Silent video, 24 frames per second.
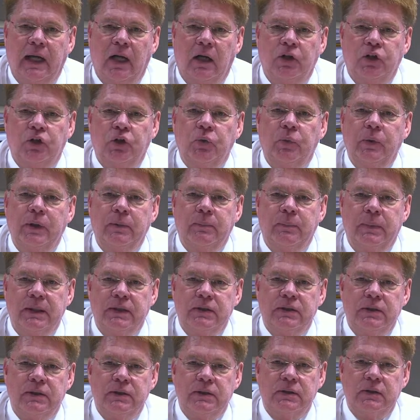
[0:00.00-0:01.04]
and are doing
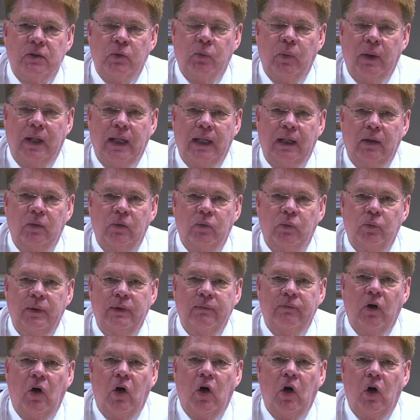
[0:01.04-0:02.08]
business the way
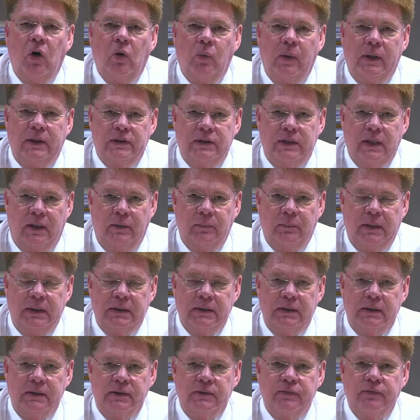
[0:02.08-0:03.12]
we've always done
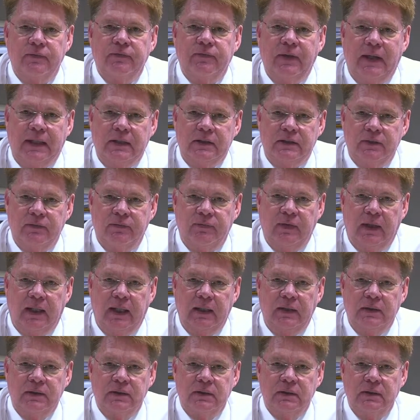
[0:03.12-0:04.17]
business,
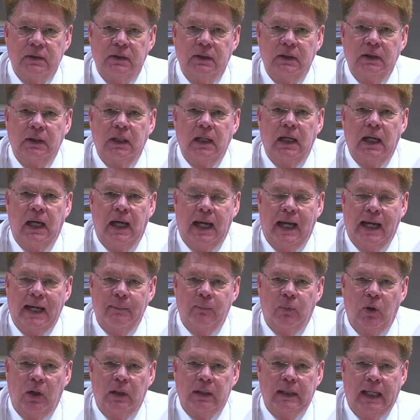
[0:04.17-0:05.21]
face-to-face,
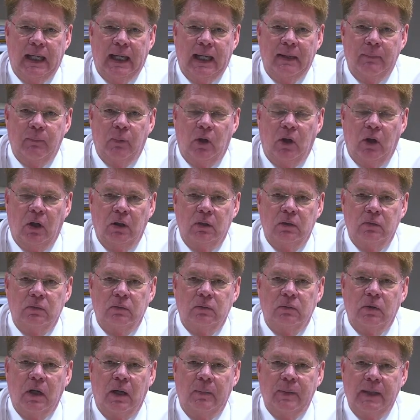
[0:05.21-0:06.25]
eyeball-to-eyeball,
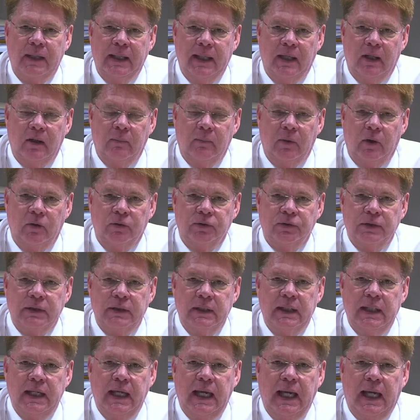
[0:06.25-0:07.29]
rubbing elbows,
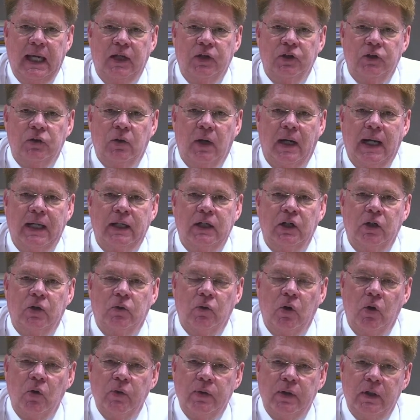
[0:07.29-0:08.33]
and trying to
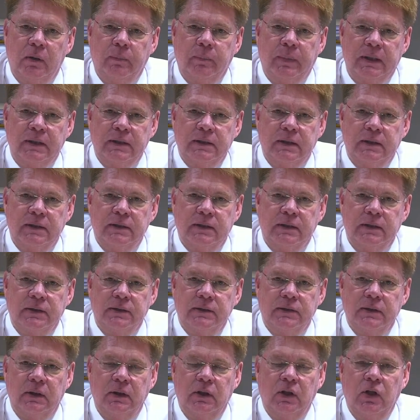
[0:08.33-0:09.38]
grow their
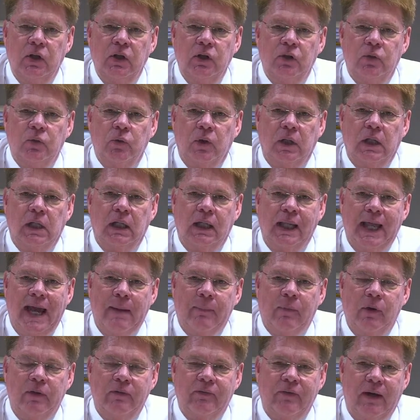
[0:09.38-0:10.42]
businesses through a
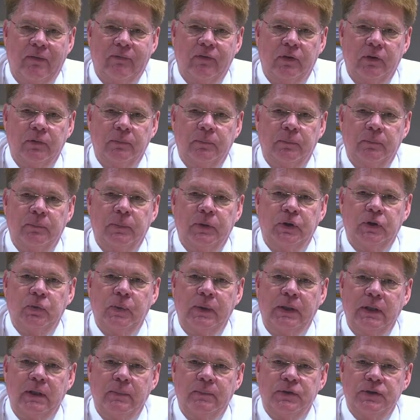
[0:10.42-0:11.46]
collaborative effort
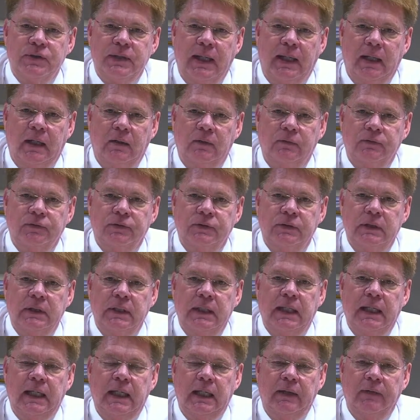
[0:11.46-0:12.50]
between themselves
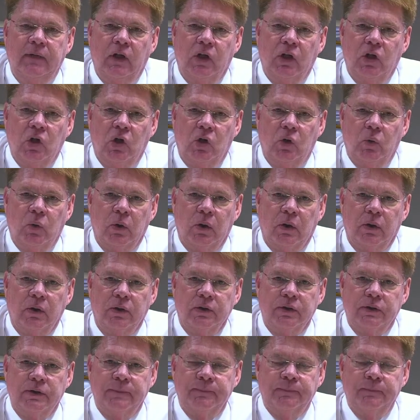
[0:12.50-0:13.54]
and their
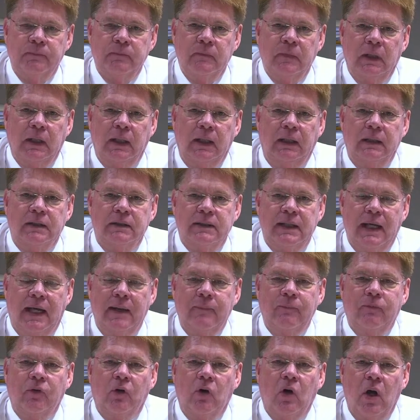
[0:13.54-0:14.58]
coworkers. It is
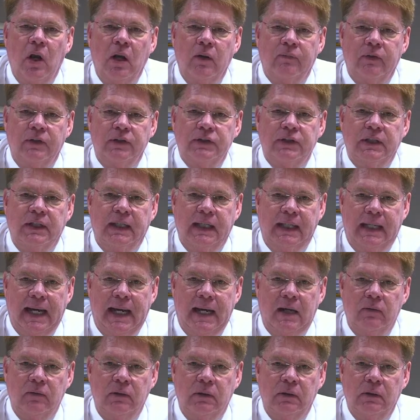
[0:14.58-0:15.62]
time for all of us to get
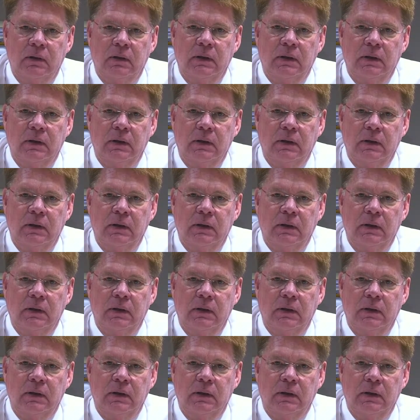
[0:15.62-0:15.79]
out